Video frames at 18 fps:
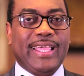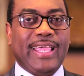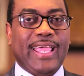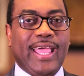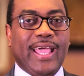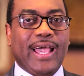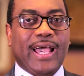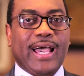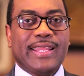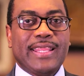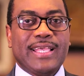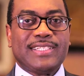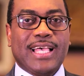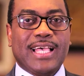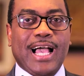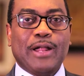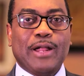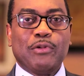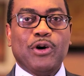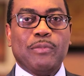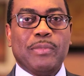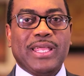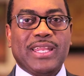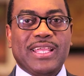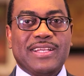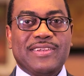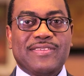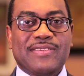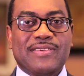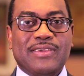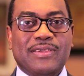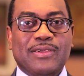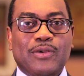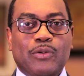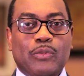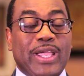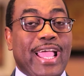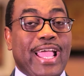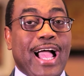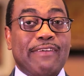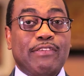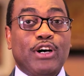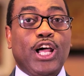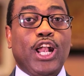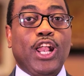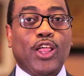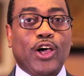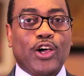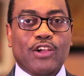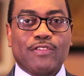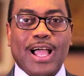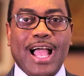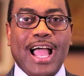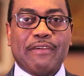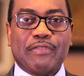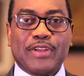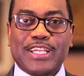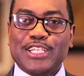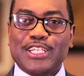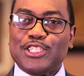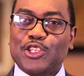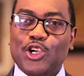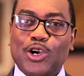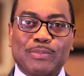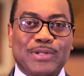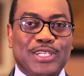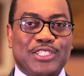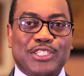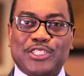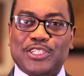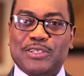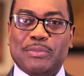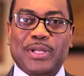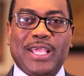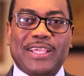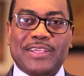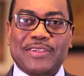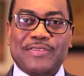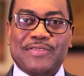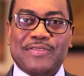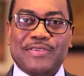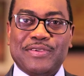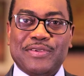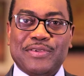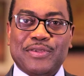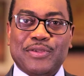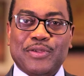Here at these annual meetings, we have a lot of Africa's top decision makers.